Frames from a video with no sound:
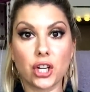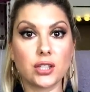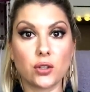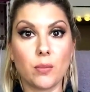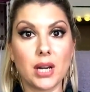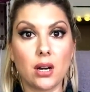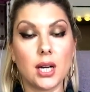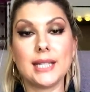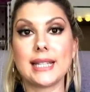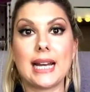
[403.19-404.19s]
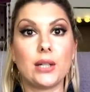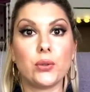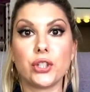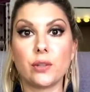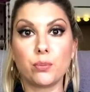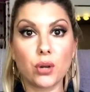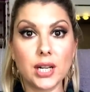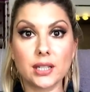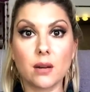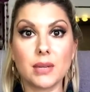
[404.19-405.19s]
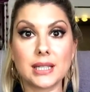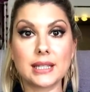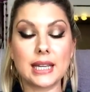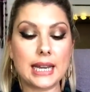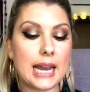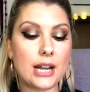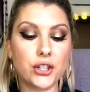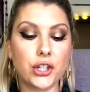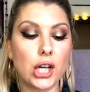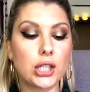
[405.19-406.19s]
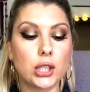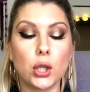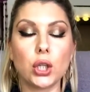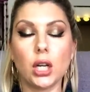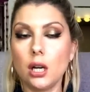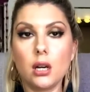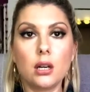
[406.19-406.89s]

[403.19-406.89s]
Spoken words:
just on my eyes and it will just brighten up my skin and just look